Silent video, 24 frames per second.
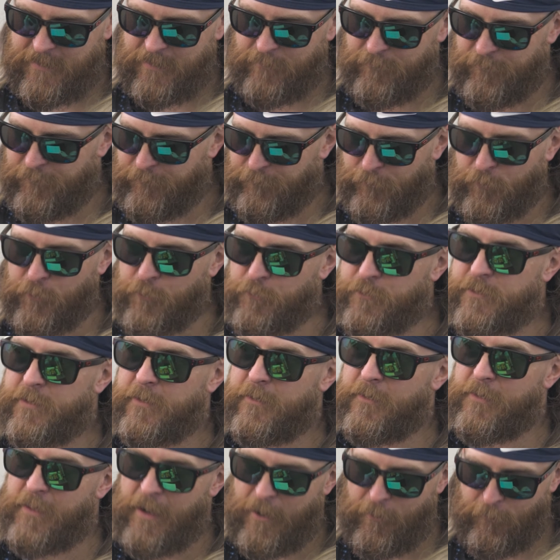in
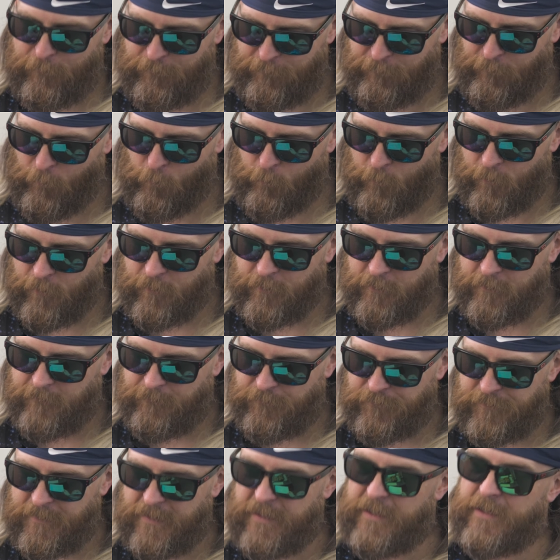fruit, therefore
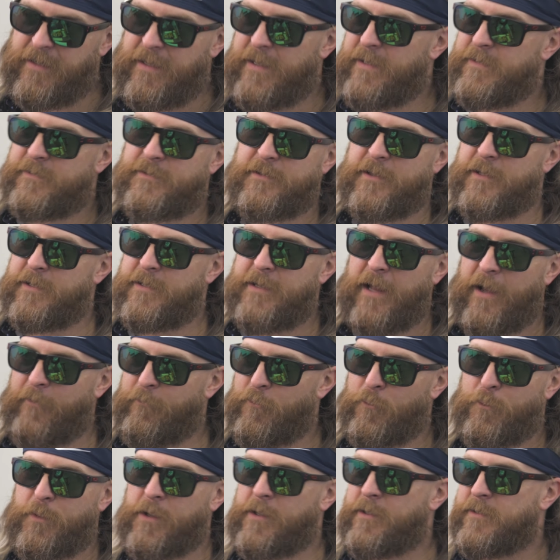it is the
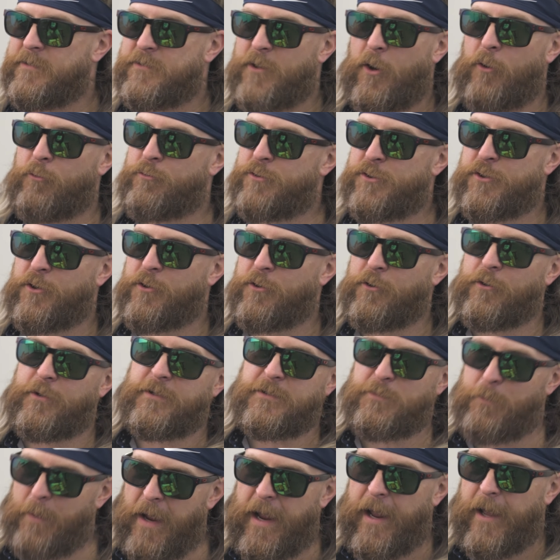devil because all sugar
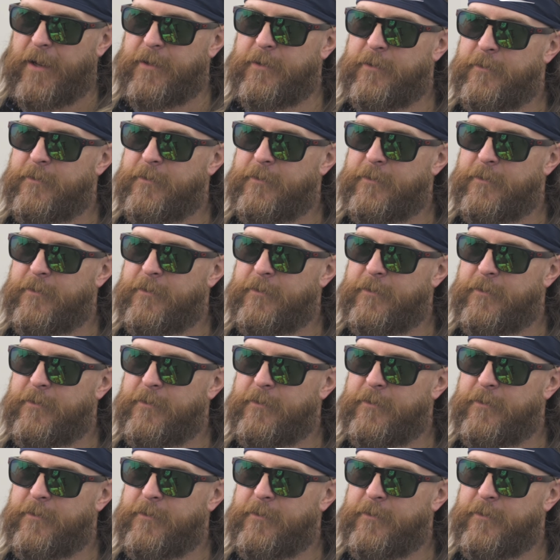is bad.